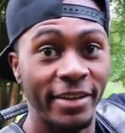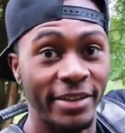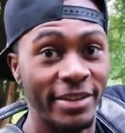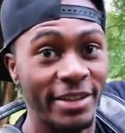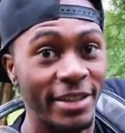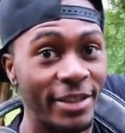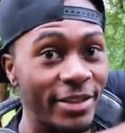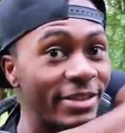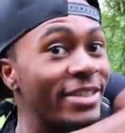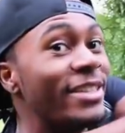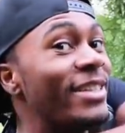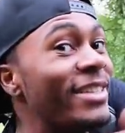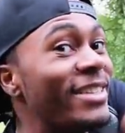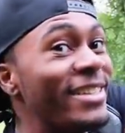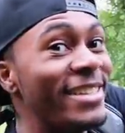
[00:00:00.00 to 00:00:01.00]
Just,
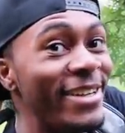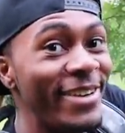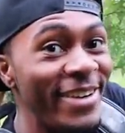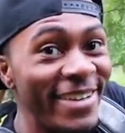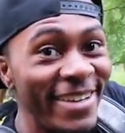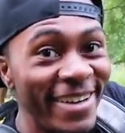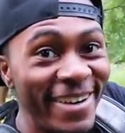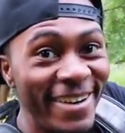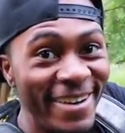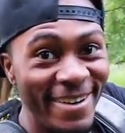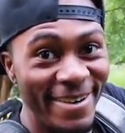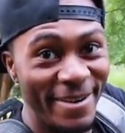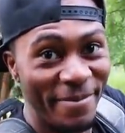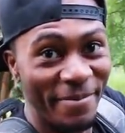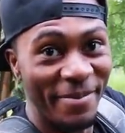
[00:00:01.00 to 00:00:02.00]
just, just look at the
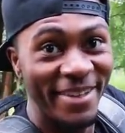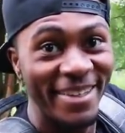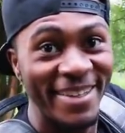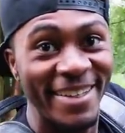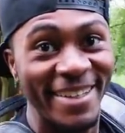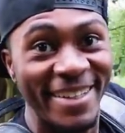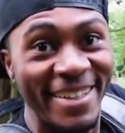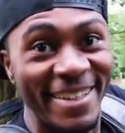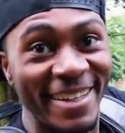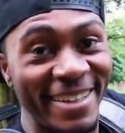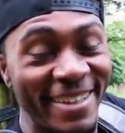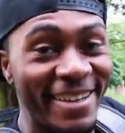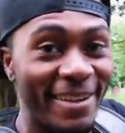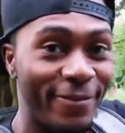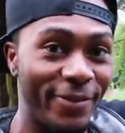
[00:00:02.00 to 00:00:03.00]
arm
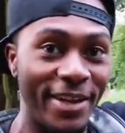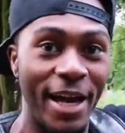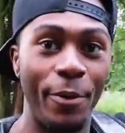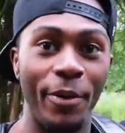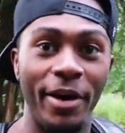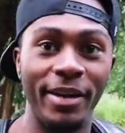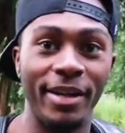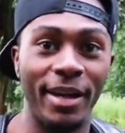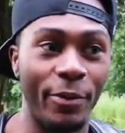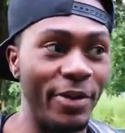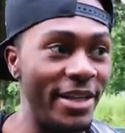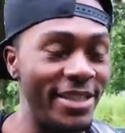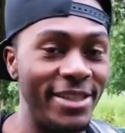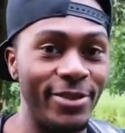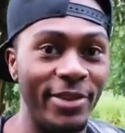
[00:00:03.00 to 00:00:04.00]
yeah, from now on, like
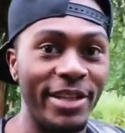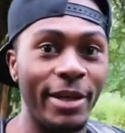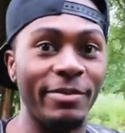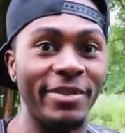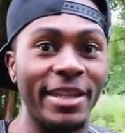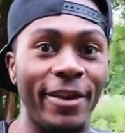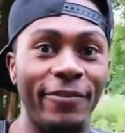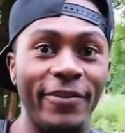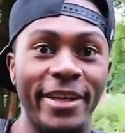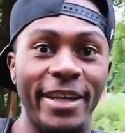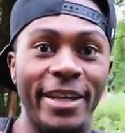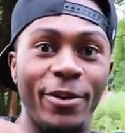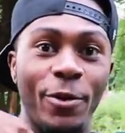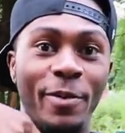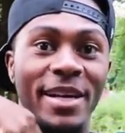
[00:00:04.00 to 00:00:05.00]
when it's sunny, I'm definitely
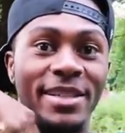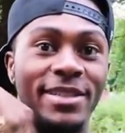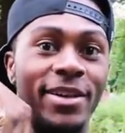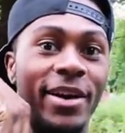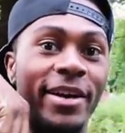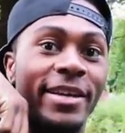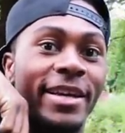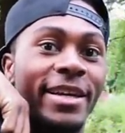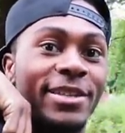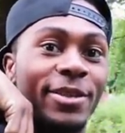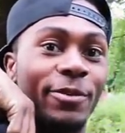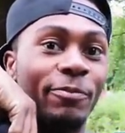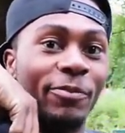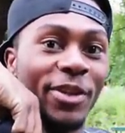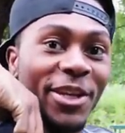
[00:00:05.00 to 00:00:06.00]
gonna come outside and get
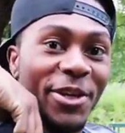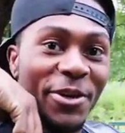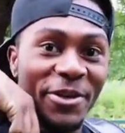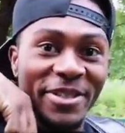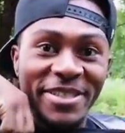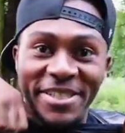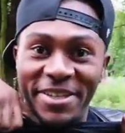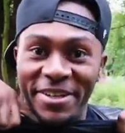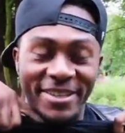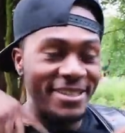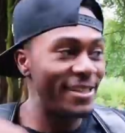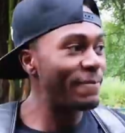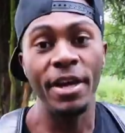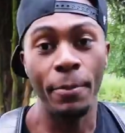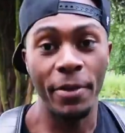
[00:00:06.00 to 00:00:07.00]
some good
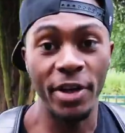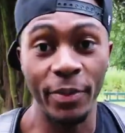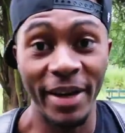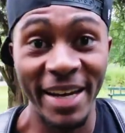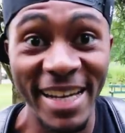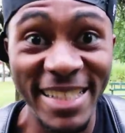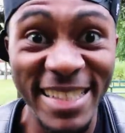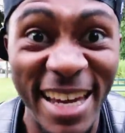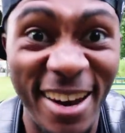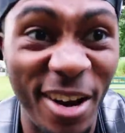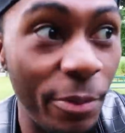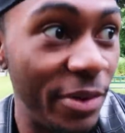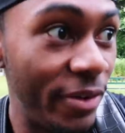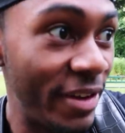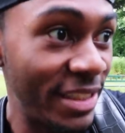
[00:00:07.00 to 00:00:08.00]
shots. But anyway, let's get
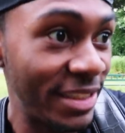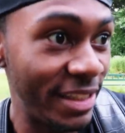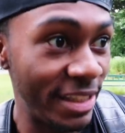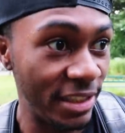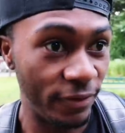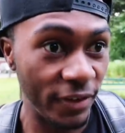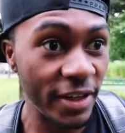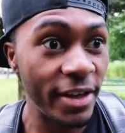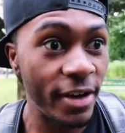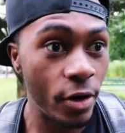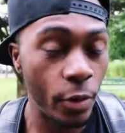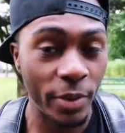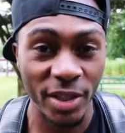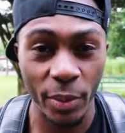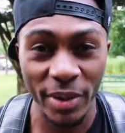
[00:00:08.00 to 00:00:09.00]
on with the rest of this
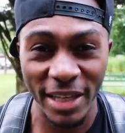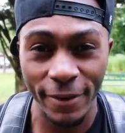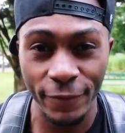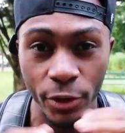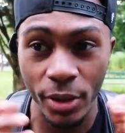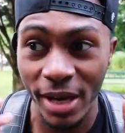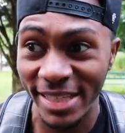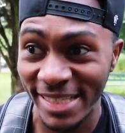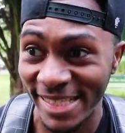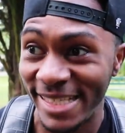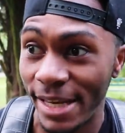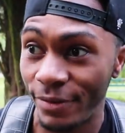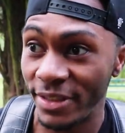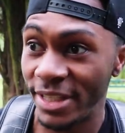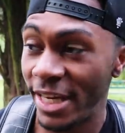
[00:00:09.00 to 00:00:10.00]
video because I wanna give you guys these
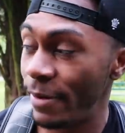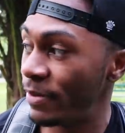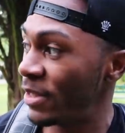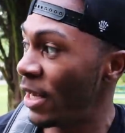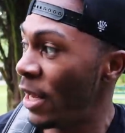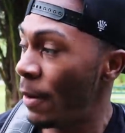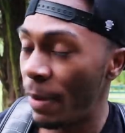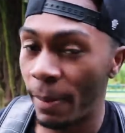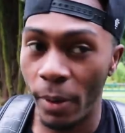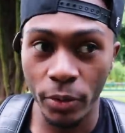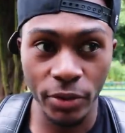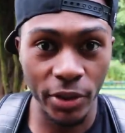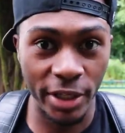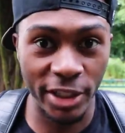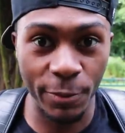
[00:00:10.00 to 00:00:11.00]
seven tips, but I'm
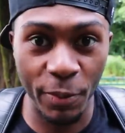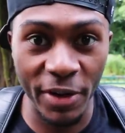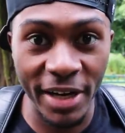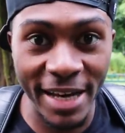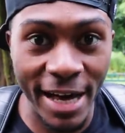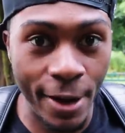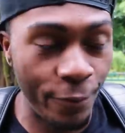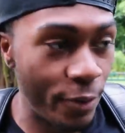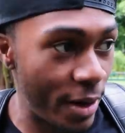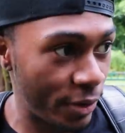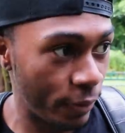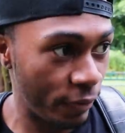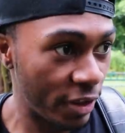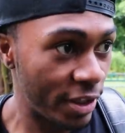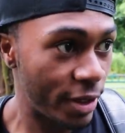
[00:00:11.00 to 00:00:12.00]
also gonna sprinkle out
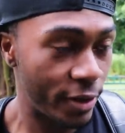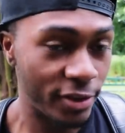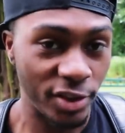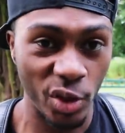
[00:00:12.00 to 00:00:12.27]
throughout the video.